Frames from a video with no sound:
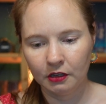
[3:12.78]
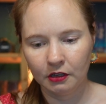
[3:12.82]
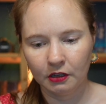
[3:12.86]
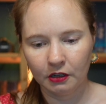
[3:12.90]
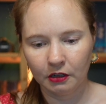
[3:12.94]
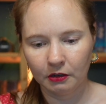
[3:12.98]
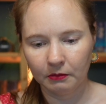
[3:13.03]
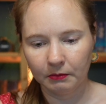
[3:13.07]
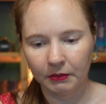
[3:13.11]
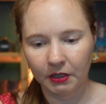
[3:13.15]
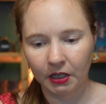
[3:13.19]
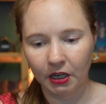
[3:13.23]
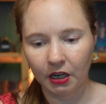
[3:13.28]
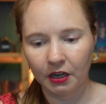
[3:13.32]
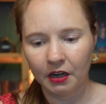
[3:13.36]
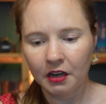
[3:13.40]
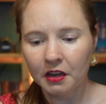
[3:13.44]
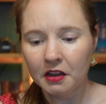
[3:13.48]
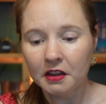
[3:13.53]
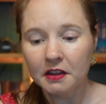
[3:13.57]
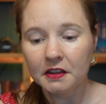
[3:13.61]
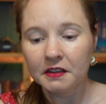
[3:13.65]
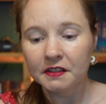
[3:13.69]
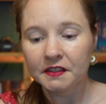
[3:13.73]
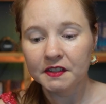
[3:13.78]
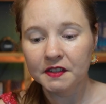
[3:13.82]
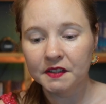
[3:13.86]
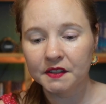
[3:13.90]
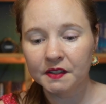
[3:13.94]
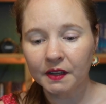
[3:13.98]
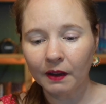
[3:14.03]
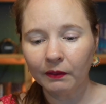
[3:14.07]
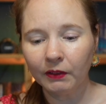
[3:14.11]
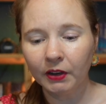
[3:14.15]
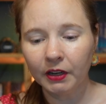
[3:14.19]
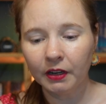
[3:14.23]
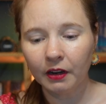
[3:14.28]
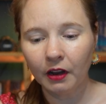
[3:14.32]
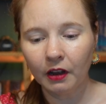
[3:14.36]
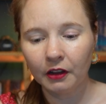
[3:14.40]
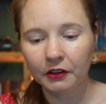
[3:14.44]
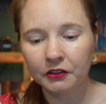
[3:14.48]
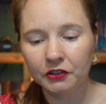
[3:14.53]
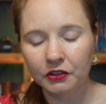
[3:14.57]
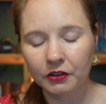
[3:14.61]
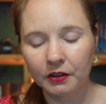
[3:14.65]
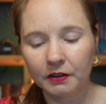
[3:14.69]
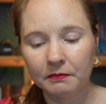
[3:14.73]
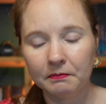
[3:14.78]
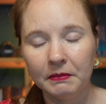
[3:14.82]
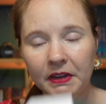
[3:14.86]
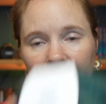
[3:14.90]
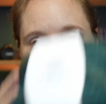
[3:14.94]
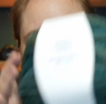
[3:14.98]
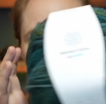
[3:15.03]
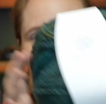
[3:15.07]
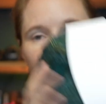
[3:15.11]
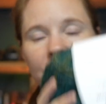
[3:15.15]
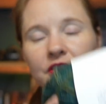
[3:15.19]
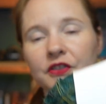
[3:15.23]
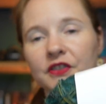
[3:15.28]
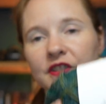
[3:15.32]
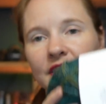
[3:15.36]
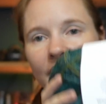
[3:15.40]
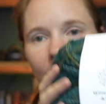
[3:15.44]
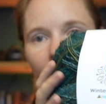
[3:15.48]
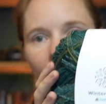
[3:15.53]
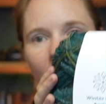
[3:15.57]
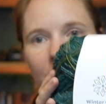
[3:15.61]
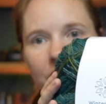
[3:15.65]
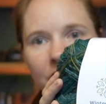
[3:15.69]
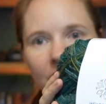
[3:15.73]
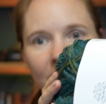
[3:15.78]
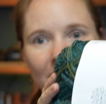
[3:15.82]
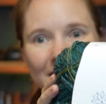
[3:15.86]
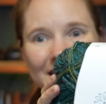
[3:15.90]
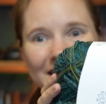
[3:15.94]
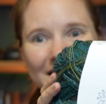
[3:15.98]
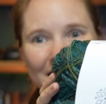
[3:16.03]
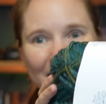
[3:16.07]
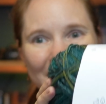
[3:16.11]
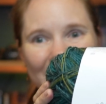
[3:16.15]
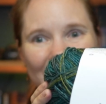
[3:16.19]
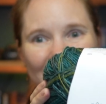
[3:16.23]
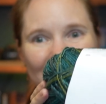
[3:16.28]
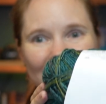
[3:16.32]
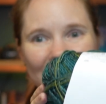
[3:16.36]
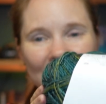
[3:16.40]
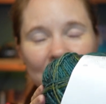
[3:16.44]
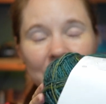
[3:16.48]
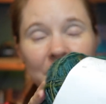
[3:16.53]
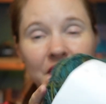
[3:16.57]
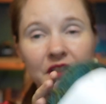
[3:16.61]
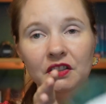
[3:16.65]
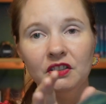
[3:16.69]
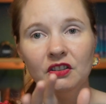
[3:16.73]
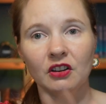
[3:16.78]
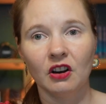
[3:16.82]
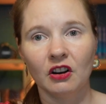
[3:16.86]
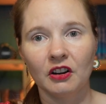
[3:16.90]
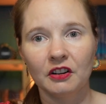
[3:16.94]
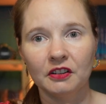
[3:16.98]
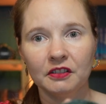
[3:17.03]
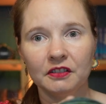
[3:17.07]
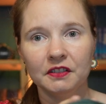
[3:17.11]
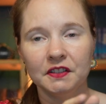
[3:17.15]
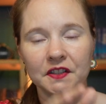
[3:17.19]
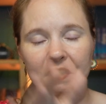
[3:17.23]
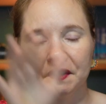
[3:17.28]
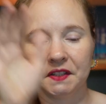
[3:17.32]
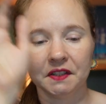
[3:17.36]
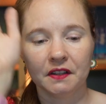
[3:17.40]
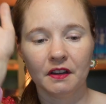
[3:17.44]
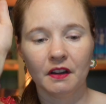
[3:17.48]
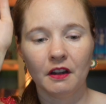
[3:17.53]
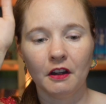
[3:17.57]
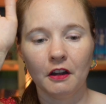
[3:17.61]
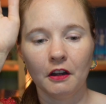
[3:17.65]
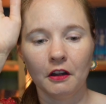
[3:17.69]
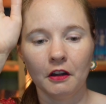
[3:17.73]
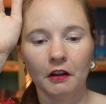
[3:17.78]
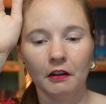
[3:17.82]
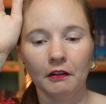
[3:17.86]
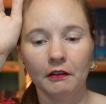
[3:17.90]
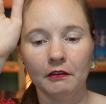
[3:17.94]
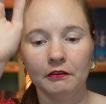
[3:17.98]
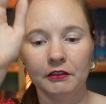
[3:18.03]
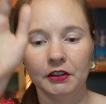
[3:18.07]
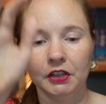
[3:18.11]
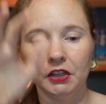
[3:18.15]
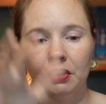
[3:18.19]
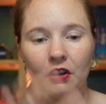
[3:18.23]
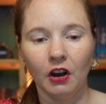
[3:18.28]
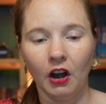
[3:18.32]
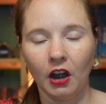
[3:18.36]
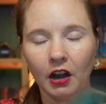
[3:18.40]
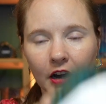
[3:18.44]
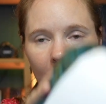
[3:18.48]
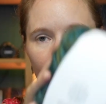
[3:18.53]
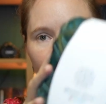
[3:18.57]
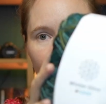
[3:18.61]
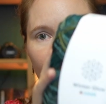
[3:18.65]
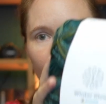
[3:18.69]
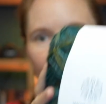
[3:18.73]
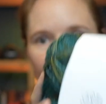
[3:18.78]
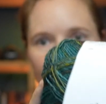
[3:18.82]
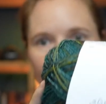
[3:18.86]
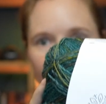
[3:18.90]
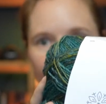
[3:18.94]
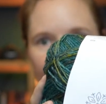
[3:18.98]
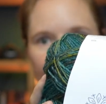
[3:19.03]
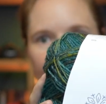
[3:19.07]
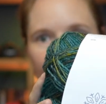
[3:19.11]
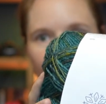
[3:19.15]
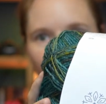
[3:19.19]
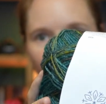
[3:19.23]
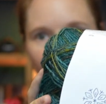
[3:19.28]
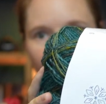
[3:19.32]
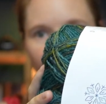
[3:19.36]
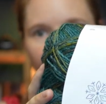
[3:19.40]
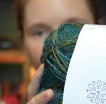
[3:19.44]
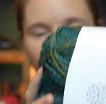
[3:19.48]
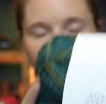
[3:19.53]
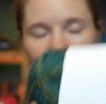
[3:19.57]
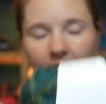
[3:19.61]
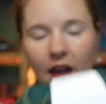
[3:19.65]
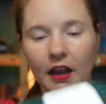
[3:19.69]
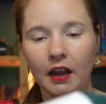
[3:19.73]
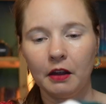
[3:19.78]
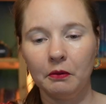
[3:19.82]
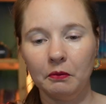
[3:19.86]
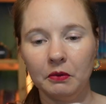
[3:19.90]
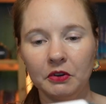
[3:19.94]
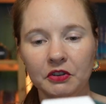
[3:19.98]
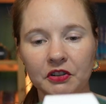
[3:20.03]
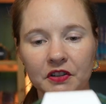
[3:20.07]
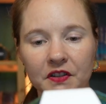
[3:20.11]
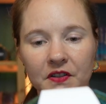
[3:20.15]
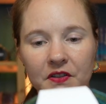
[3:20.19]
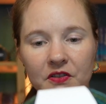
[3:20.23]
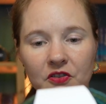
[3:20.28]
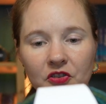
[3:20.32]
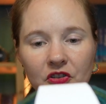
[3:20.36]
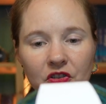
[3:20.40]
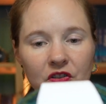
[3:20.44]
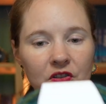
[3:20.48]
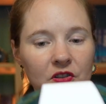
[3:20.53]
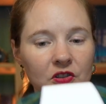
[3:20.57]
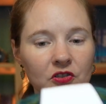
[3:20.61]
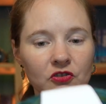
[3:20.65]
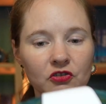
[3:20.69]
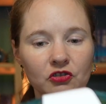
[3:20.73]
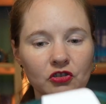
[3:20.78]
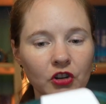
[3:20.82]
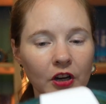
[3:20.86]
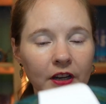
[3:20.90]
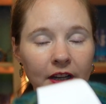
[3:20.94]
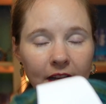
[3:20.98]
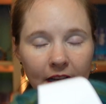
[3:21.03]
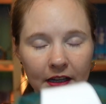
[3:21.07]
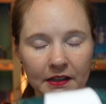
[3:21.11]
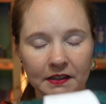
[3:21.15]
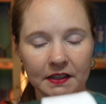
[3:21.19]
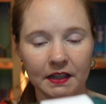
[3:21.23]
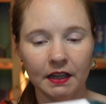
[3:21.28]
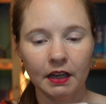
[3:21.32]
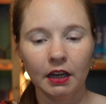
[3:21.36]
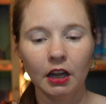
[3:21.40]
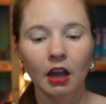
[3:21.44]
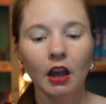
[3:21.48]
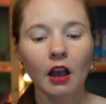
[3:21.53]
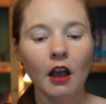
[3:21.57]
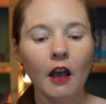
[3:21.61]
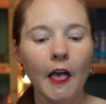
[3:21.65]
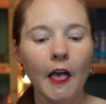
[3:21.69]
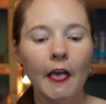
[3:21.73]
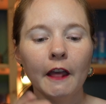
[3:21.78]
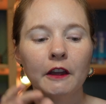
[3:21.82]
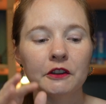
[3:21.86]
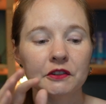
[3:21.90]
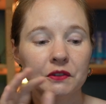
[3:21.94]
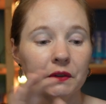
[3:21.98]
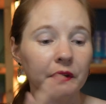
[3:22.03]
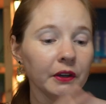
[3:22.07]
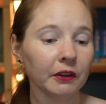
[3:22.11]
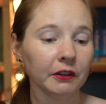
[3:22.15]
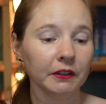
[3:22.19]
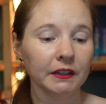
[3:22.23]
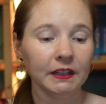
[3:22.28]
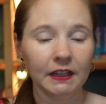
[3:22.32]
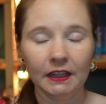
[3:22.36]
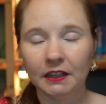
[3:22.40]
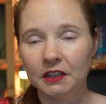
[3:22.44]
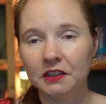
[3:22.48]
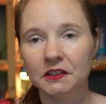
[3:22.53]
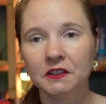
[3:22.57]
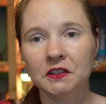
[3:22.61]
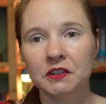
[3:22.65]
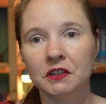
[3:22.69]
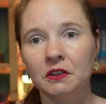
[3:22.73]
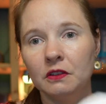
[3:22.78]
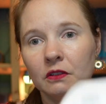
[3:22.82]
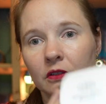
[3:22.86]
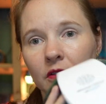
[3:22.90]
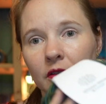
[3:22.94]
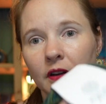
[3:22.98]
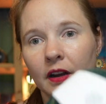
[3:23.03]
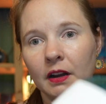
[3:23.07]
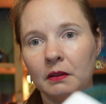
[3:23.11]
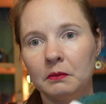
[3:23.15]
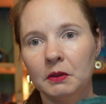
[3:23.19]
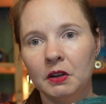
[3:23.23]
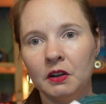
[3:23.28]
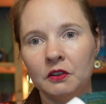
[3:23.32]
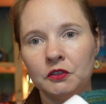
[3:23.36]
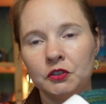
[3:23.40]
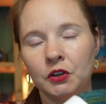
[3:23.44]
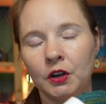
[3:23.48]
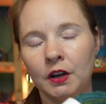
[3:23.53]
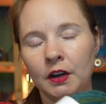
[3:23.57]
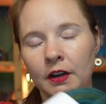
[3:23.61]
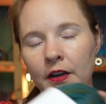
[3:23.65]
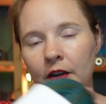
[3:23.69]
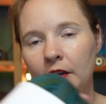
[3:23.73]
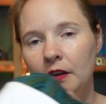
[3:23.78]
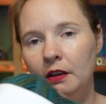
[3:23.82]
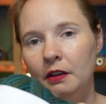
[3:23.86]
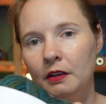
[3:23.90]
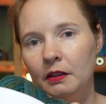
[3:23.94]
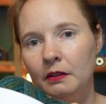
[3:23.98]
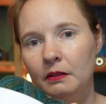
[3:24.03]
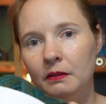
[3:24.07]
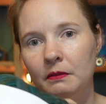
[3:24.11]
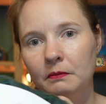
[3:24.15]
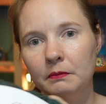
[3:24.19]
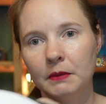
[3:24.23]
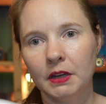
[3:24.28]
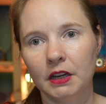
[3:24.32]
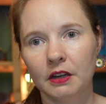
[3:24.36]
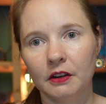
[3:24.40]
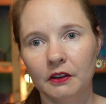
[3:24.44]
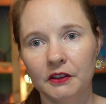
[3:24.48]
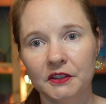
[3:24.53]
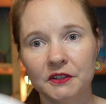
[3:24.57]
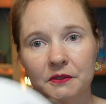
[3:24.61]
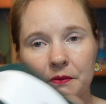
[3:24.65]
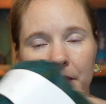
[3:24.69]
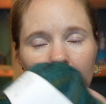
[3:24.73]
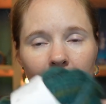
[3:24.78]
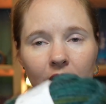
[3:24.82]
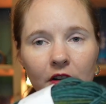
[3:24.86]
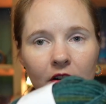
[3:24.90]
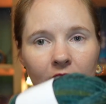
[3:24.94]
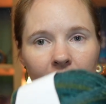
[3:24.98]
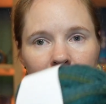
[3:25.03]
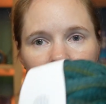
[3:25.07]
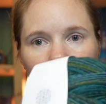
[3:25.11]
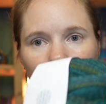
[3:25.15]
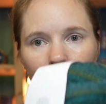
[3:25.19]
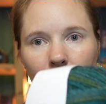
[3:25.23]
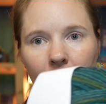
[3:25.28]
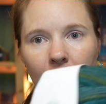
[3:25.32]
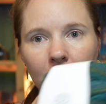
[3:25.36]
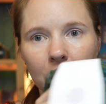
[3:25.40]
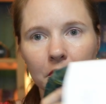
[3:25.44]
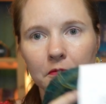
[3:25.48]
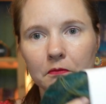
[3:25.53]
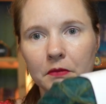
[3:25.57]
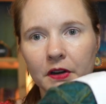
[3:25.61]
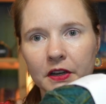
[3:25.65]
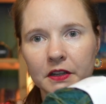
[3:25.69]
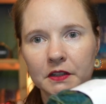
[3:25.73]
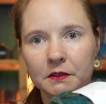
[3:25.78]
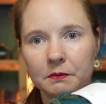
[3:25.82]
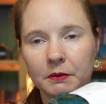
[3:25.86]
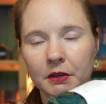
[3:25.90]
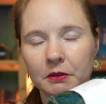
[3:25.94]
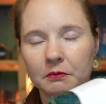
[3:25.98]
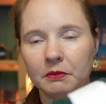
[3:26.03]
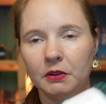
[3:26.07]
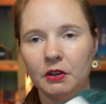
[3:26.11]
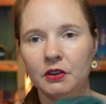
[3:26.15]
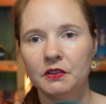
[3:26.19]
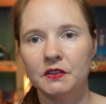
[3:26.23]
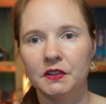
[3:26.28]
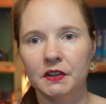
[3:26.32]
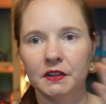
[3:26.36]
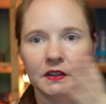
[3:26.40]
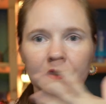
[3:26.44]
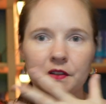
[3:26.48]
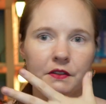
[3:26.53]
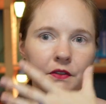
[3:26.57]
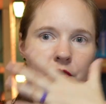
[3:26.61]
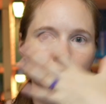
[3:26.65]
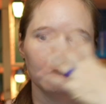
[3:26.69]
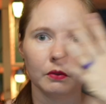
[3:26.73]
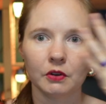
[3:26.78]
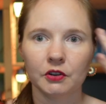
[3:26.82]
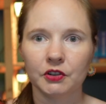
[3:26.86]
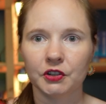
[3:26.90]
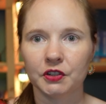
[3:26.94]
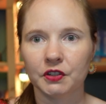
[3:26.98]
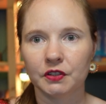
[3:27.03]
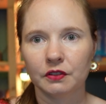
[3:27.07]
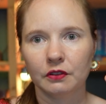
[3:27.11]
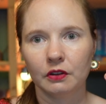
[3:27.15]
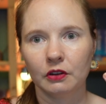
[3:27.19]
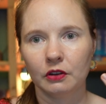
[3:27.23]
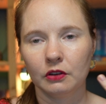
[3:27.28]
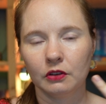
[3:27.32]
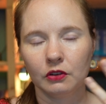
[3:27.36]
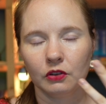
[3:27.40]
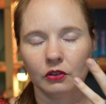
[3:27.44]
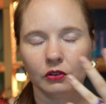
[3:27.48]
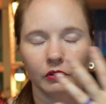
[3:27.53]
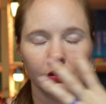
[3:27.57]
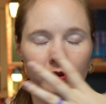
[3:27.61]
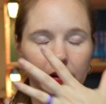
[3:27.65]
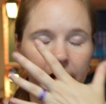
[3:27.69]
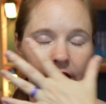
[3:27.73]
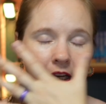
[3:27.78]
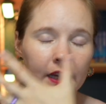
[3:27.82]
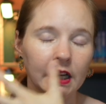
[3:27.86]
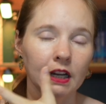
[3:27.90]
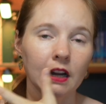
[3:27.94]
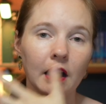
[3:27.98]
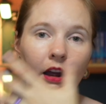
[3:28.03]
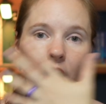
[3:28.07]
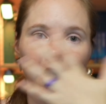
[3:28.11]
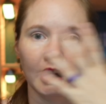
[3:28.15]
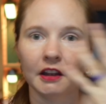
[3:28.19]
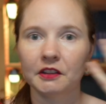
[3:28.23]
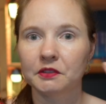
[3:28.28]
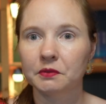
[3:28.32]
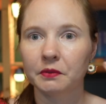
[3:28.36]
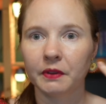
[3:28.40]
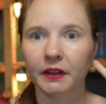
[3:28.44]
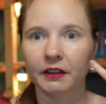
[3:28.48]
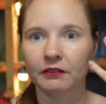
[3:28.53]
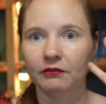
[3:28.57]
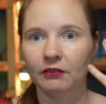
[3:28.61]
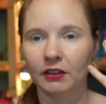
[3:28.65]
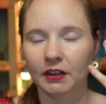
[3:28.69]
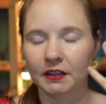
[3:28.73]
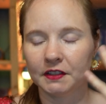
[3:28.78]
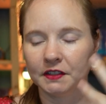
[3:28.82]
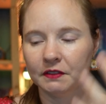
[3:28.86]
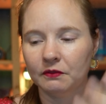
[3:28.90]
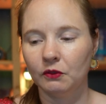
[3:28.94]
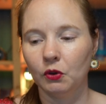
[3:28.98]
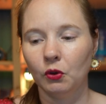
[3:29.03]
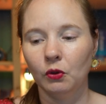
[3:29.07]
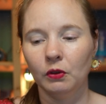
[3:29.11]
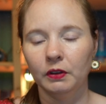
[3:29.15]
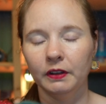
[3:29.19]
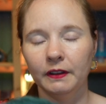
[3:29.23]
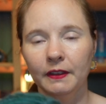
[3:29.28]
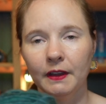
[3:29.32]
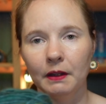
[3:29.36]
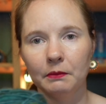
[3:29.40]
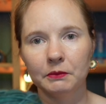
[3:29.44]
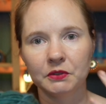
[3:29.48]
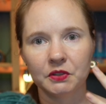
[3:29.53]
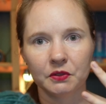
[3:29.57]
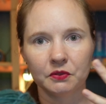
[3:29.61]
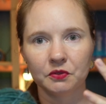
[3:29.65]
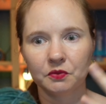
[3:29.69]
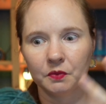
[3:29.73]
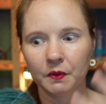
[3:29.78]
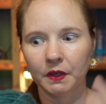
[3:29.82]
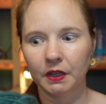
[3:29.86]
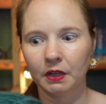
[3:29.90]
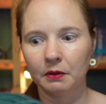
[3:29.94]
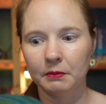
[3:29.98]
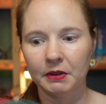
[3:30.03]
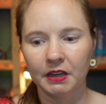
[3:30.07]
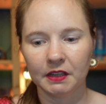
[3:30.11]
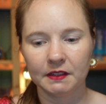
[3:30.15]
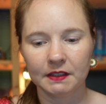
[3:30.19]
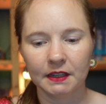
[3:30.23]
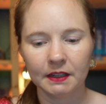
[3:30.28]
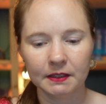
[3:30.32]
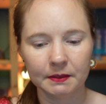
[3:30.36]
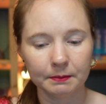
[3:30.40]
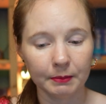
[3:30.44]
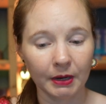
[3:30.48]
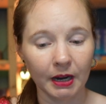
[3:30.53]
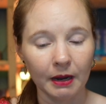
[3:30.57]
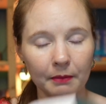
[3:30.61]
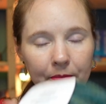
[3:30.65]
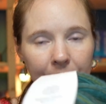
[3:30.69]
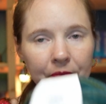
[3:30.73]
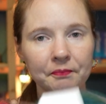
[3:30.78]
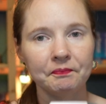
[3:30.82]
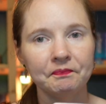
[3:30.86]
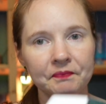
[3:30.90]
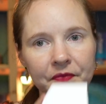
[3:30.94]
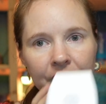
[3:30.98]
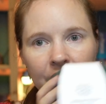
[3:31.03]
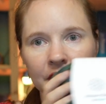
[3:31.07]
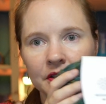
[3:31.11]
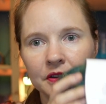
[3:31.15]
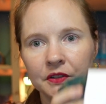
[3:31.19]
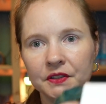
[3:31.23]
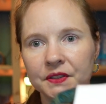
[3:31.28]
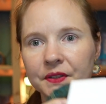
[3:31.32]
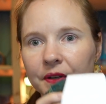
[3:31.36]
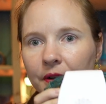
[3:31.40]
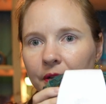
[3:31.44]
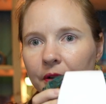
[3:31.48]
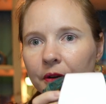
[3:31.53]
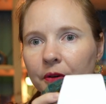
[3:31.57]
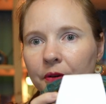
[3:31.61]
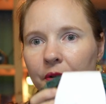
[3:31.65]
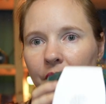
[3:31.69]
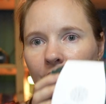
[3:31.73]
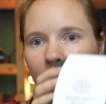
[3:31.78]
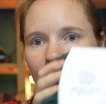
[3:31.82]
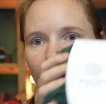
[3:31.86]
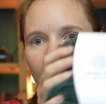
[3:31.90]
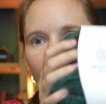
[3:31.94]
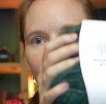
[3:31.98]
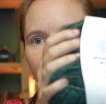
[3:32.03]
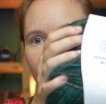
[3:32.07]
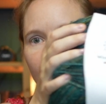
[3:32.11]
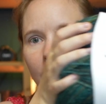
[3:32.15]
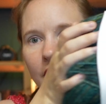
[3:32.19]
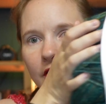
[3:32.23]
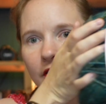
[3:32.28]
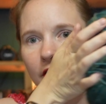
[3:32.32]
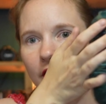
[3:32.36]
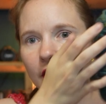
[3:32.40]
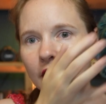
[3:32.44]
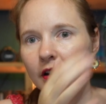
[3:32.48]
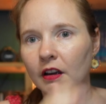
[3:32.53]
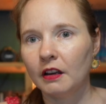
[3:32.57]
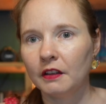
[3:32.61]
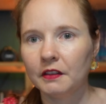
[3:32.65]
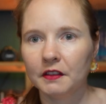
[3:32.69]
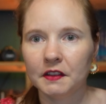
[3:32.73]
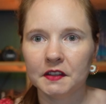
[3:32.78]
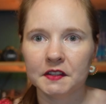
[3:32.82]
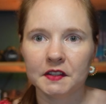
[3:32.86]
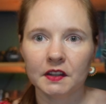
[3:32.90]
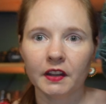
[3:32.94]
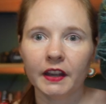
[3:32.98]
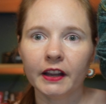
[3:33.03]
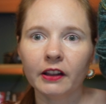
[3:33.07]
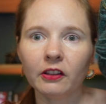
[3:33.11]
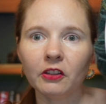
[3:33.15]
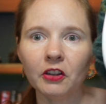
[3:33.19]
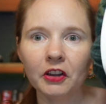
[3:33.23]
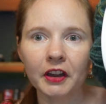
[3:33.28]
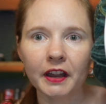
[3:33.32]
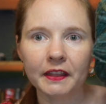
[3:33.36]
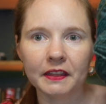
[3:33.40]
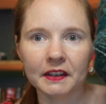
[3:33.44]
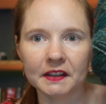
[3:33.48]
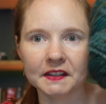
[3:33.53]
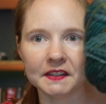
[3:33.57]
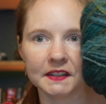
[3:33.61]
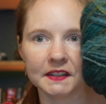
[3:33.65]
oh my god, 700 meters or 766 yards of yarn in this yarn cake, which is just gigantic. So I only needed 2, and I'm going to try and make a sweater for my husband because he has gorgeous green eyes with like flecks of gold in them. So it's really going to make his eyes pop. So this, like, look at this.